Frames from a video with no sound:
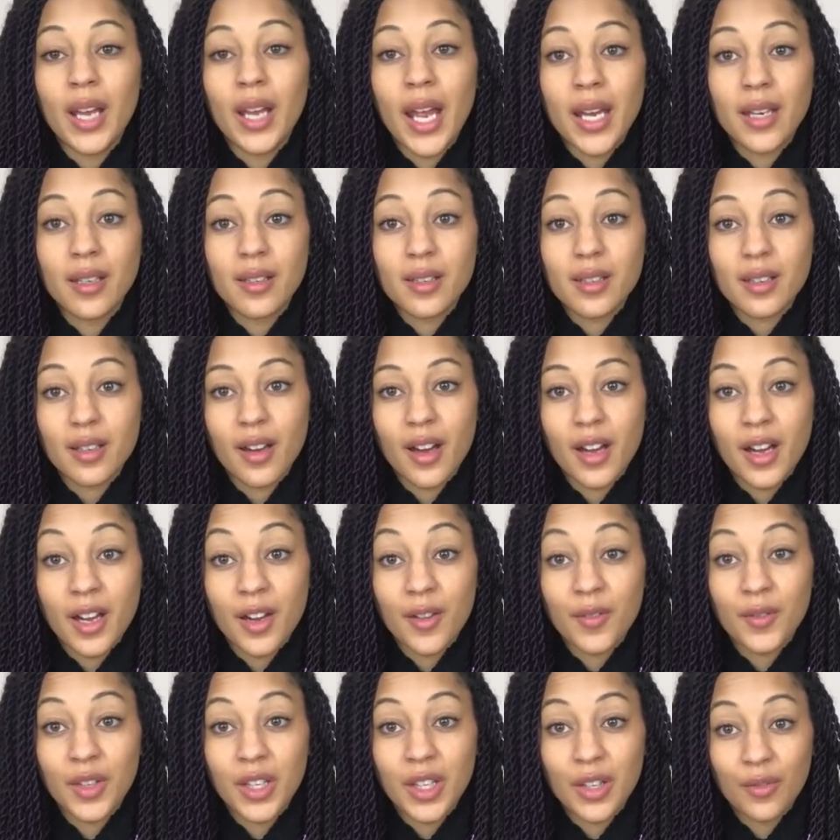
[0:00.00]
Lent, I
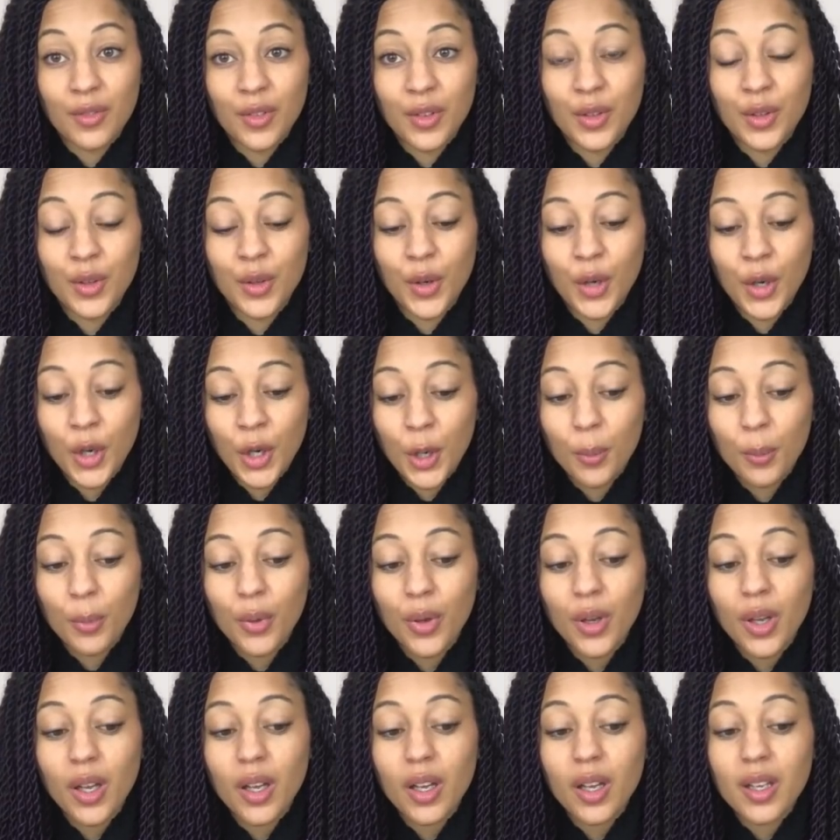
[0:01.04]
have given up
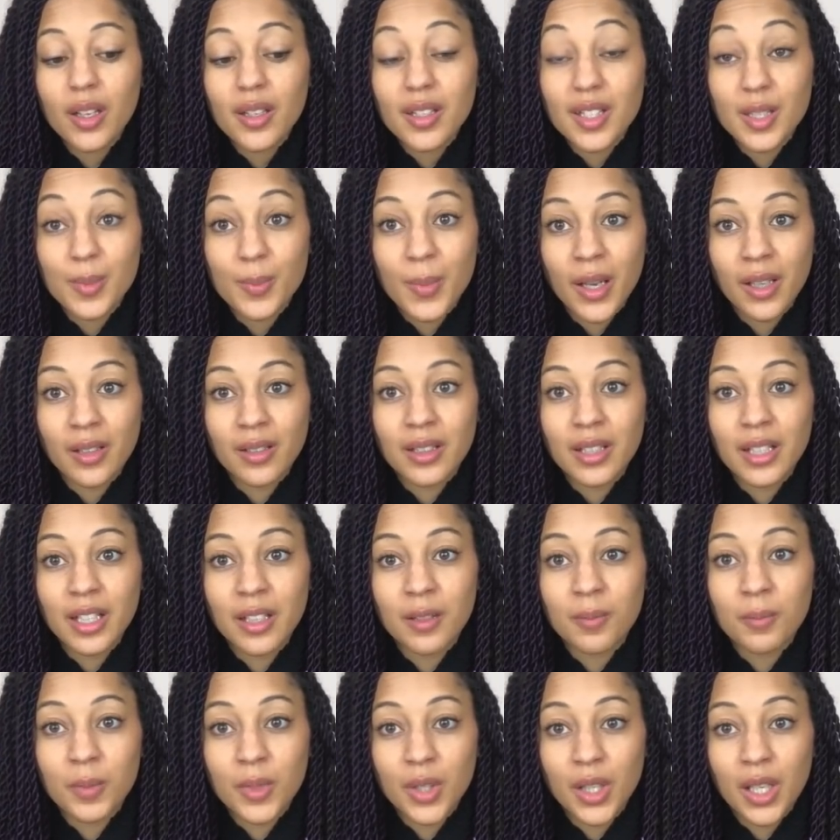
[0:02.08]

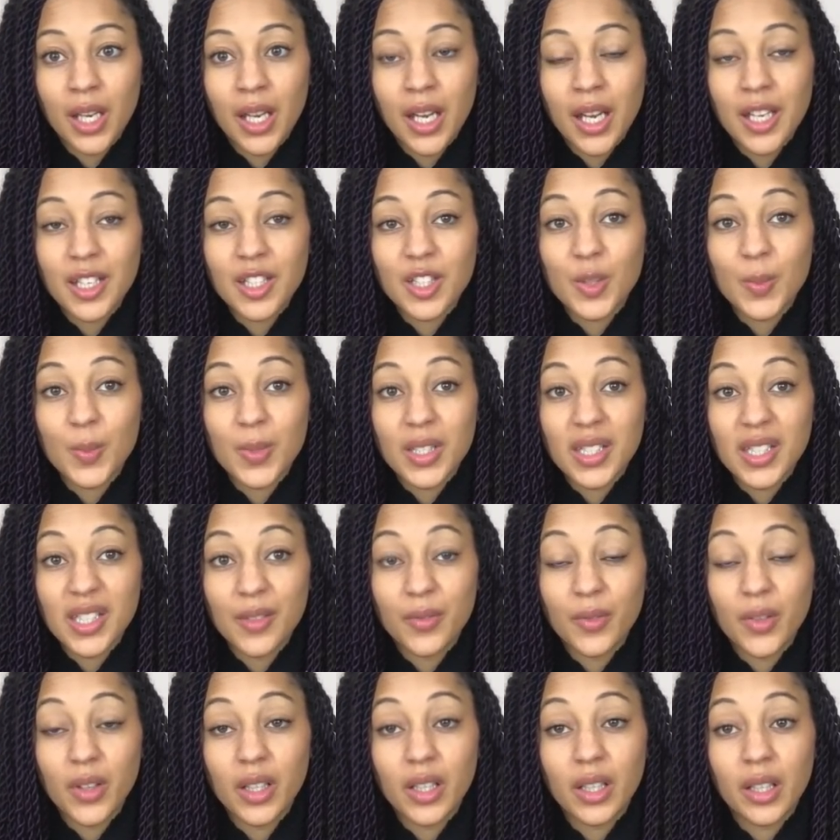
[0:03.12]
spending money
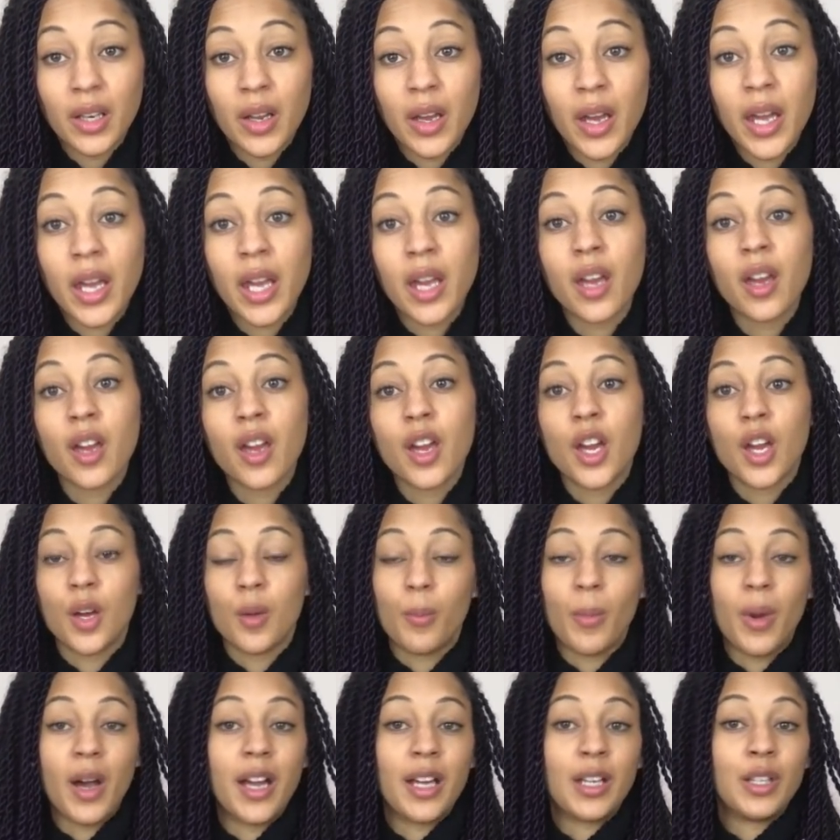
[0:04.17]
specifically
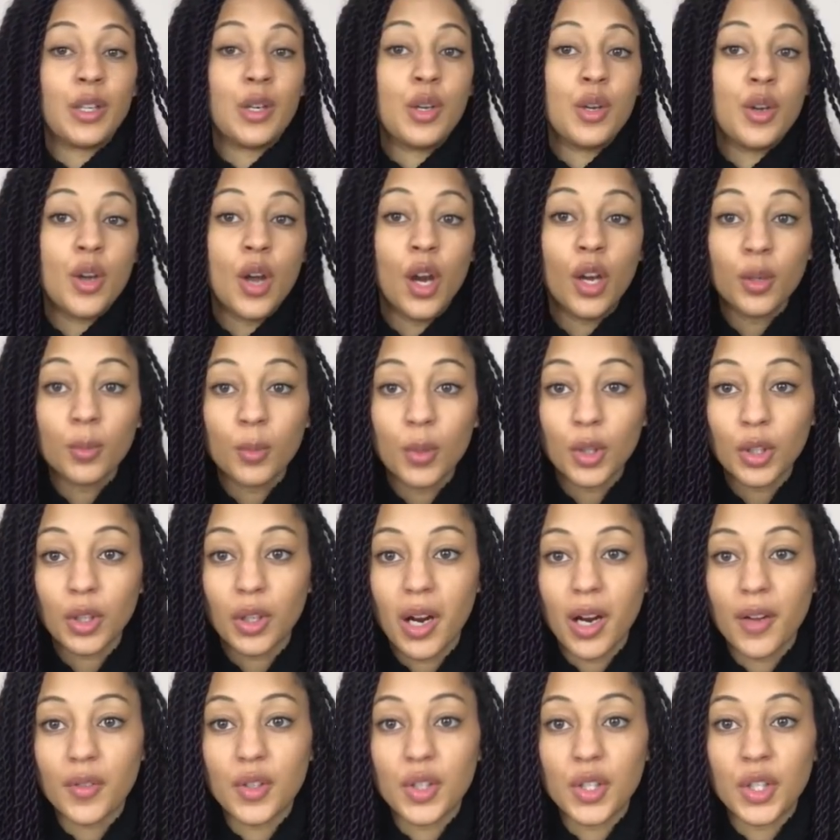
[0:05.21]
buying no more
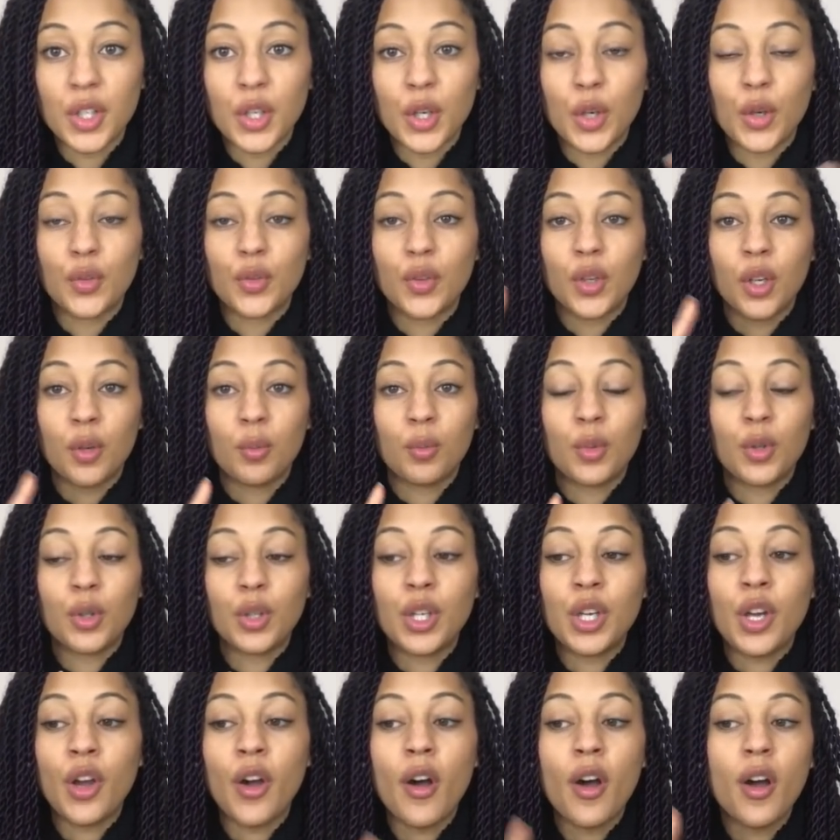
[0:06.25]
craft stuff, no more
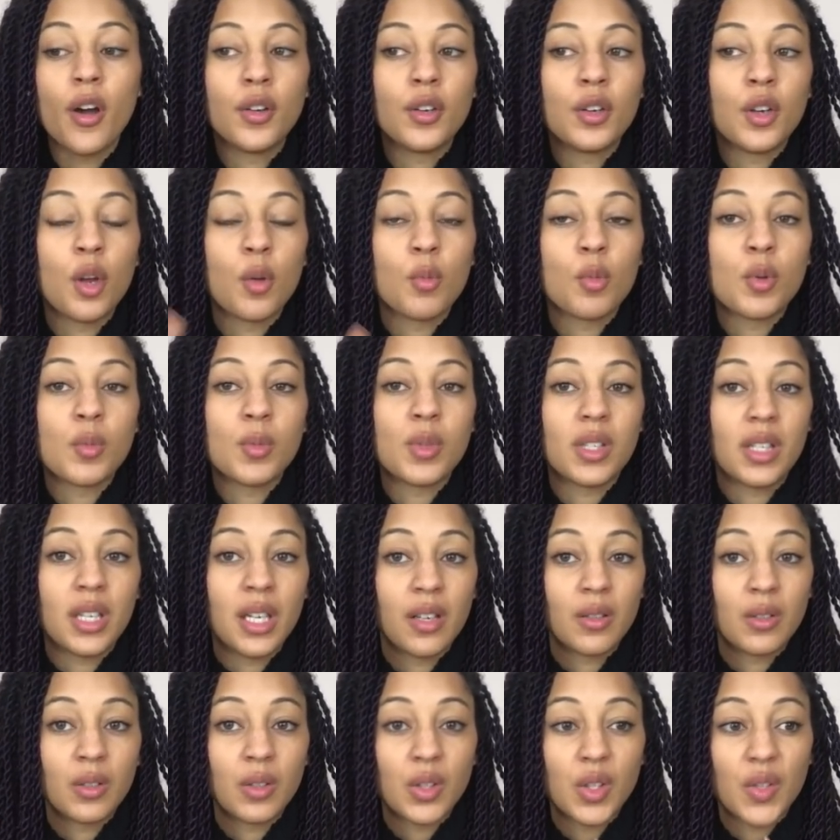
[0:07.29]
yarn, no more
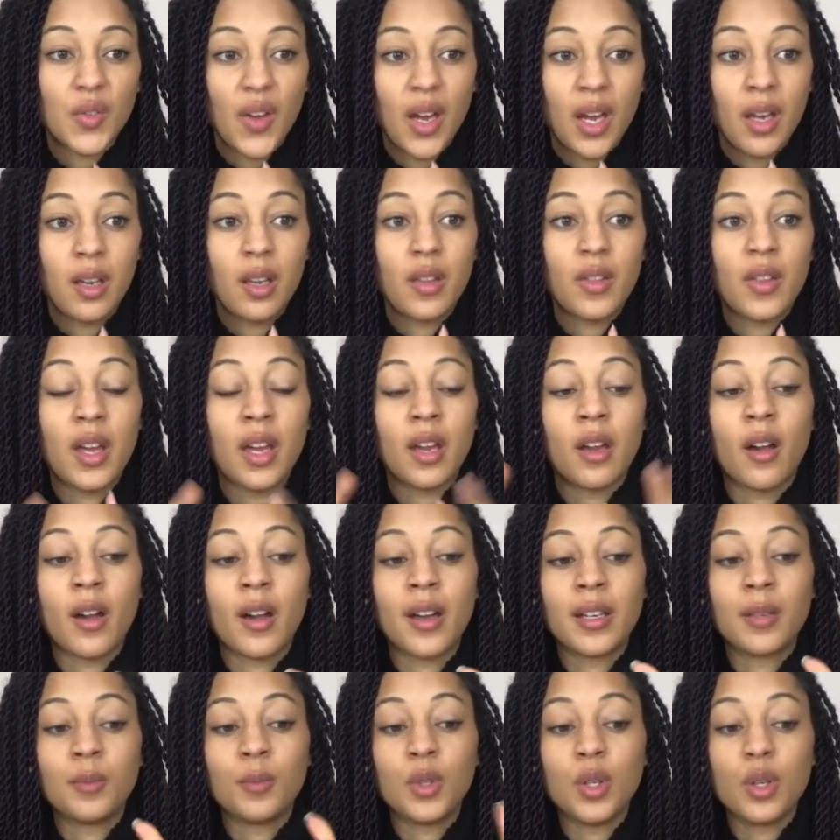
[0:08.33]
materials for anything.
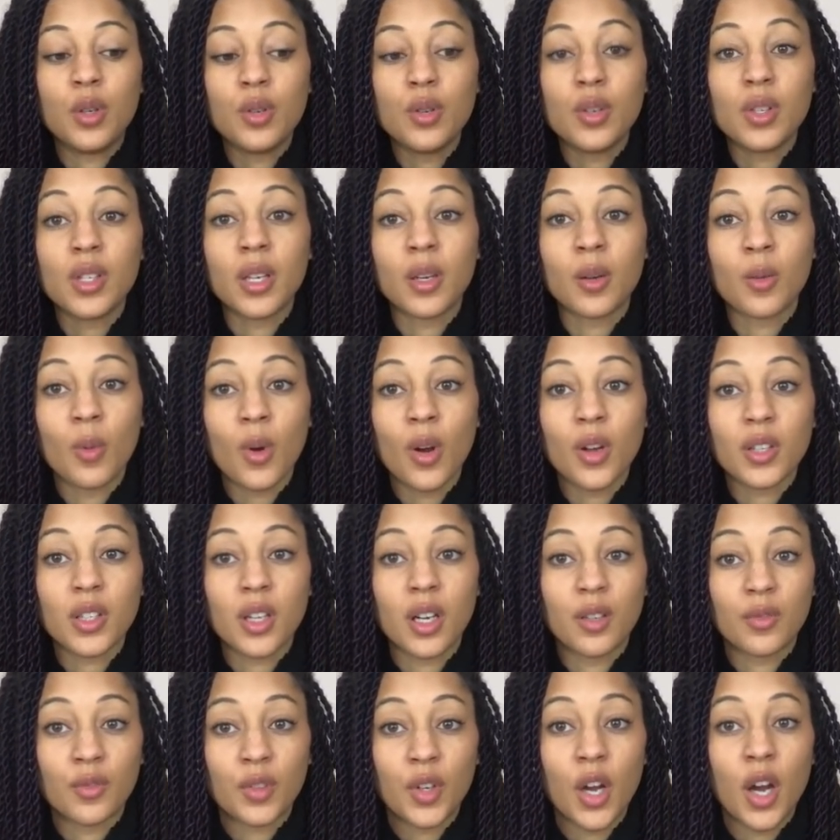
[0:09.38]
I am using what
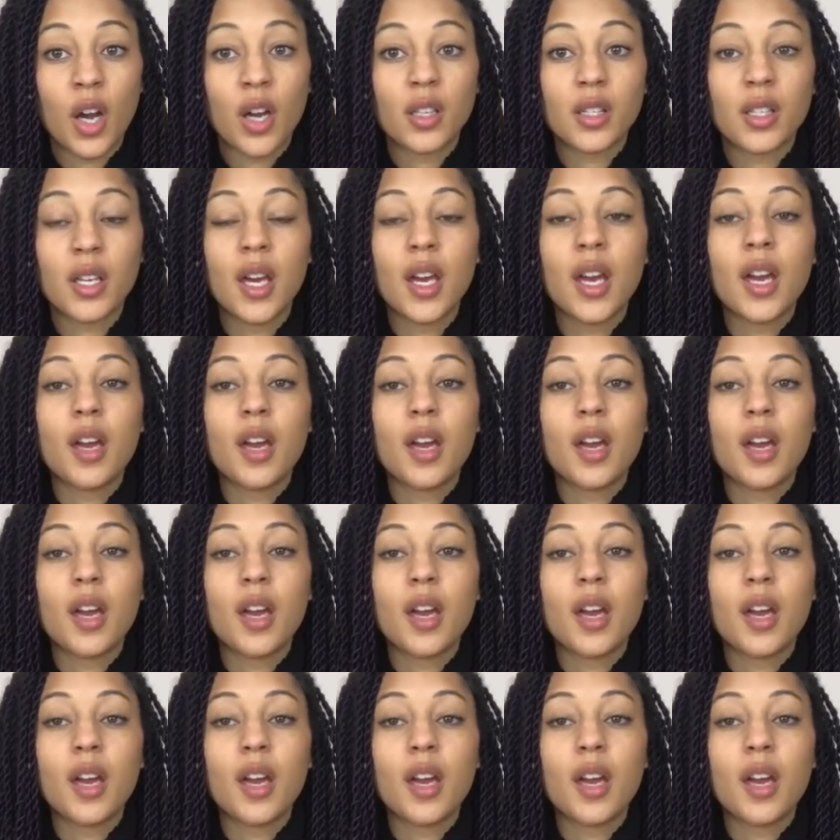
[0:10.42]
I've got.